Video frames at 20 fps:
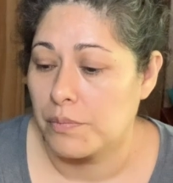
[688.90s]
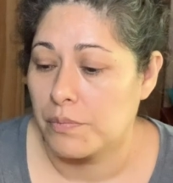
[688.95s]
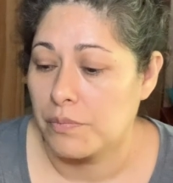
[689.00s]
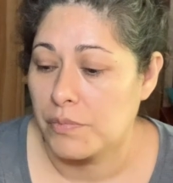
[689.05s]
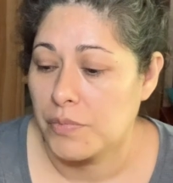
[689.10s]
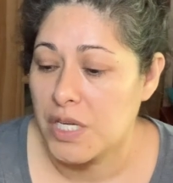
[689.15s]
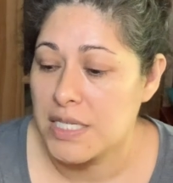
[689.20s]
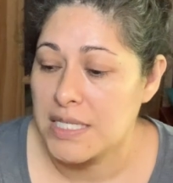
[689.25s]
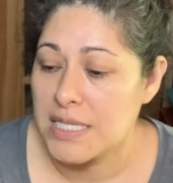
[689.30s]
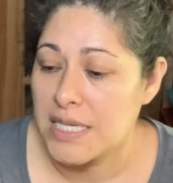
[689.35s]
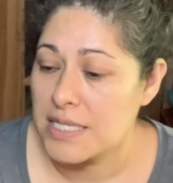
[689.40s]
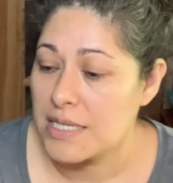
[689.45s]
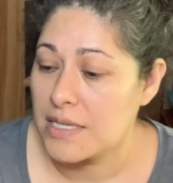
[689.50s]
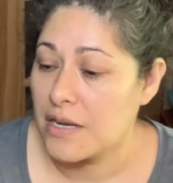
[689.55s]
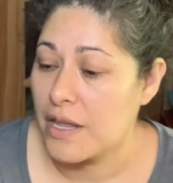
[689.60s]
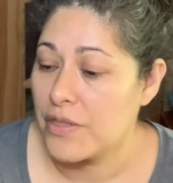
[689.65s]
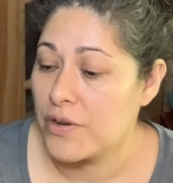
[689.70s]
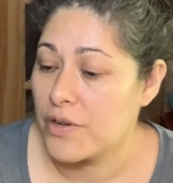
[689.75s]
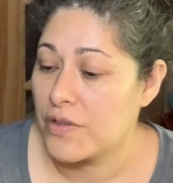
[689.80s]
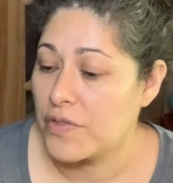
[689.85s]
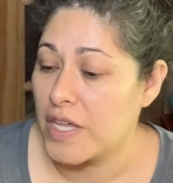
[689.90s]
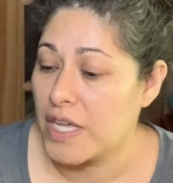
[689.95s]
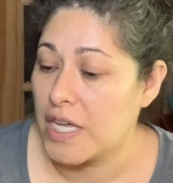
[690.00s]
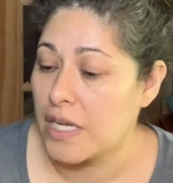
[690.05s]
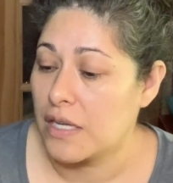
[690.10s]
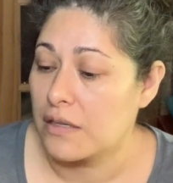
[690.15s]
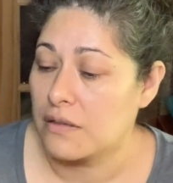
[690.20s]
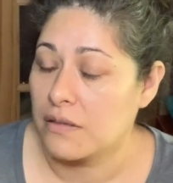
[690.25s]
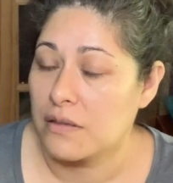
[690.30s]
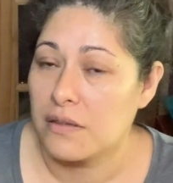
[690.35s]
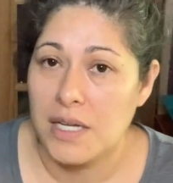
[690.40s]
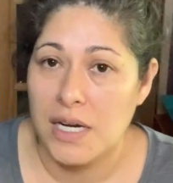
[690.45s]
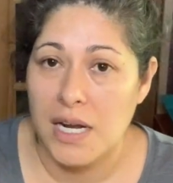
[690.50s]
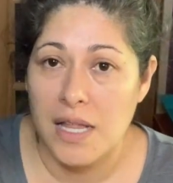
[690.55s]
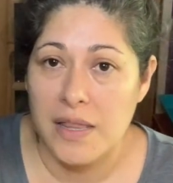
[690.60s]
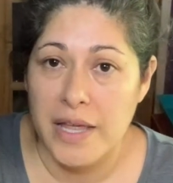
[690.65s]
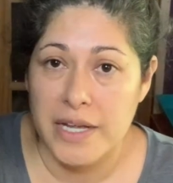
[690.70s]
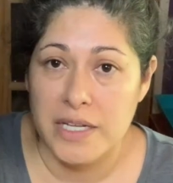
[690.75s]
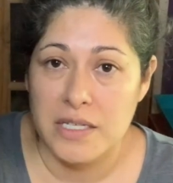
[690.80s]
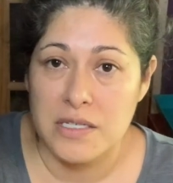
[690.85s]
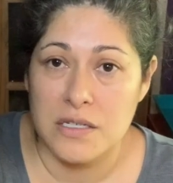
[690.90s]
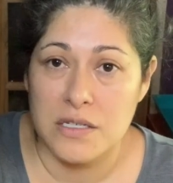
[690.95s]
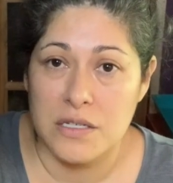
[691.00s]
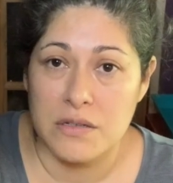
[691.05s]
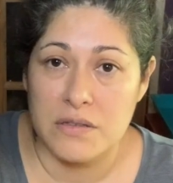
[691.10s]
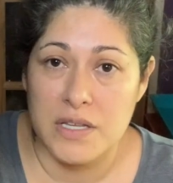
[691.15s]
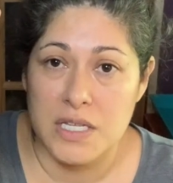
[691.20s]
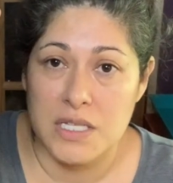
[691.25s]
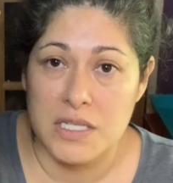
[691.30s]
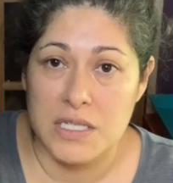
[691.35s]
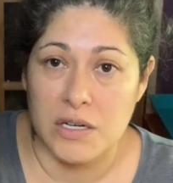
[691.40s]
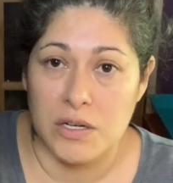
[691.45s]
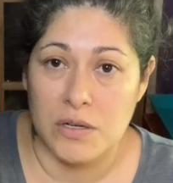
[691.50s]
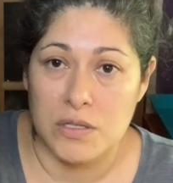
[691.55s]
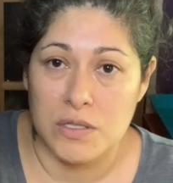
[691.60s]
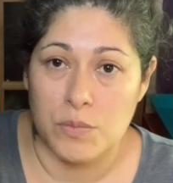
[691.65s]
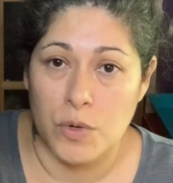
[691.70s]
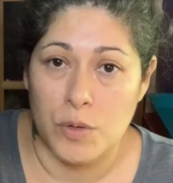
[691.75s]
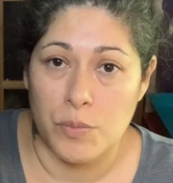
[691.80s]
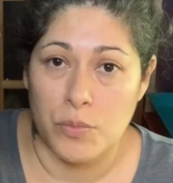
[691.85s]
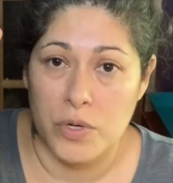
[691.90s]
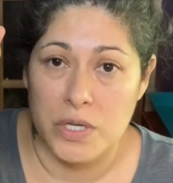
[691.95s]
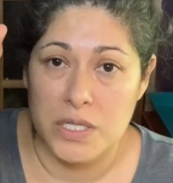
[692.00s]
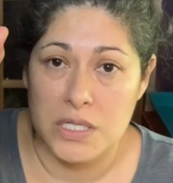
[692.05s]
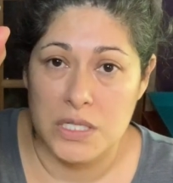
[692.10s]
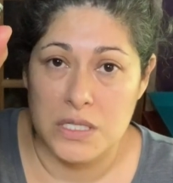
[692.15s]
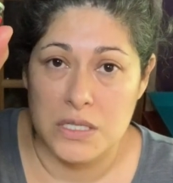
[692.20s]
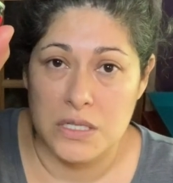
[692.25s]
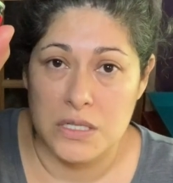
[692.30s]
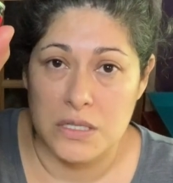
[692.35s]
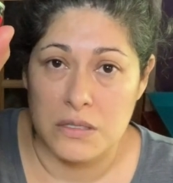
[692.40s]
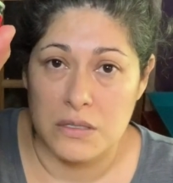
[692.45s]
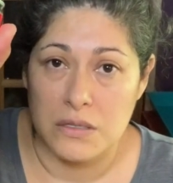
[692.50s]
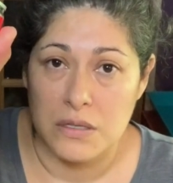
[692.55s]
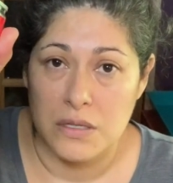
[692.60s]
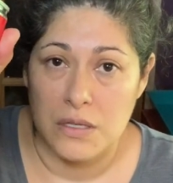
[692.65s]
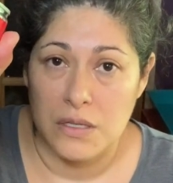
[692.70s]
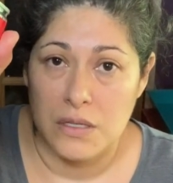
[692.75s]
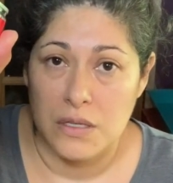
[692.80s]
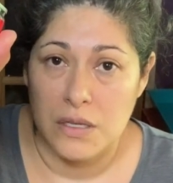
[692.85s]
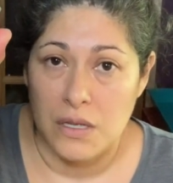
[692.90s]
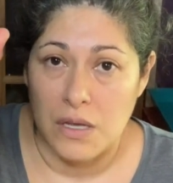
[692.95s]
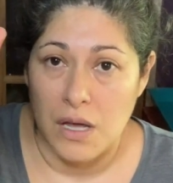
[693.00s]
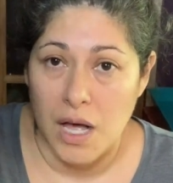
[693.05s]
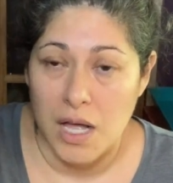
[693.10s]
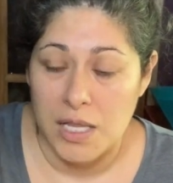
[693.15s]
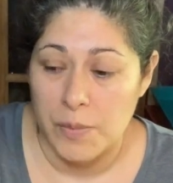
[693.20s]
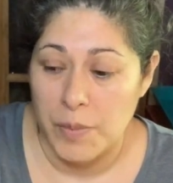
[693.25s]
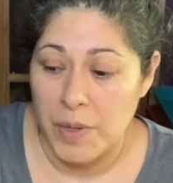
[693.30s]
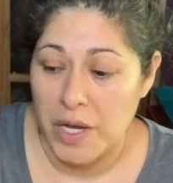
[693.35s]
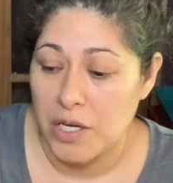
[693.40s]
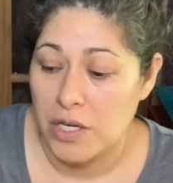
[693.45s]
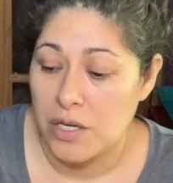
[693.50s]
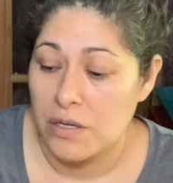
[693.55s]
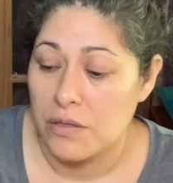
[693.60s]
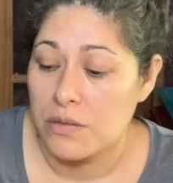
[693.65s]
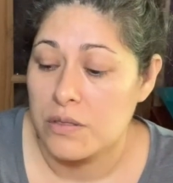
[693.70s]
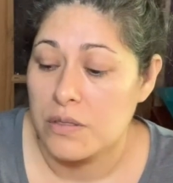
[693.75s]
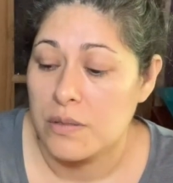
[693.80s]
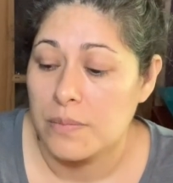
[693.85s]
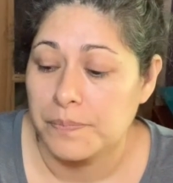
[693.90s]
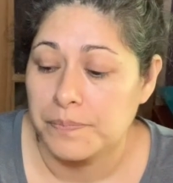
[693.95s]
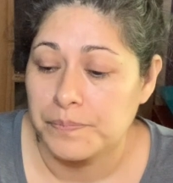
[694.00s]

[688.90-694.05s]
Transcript: because that's another thing that I like to do that's 0 smart points, is the jalapenos,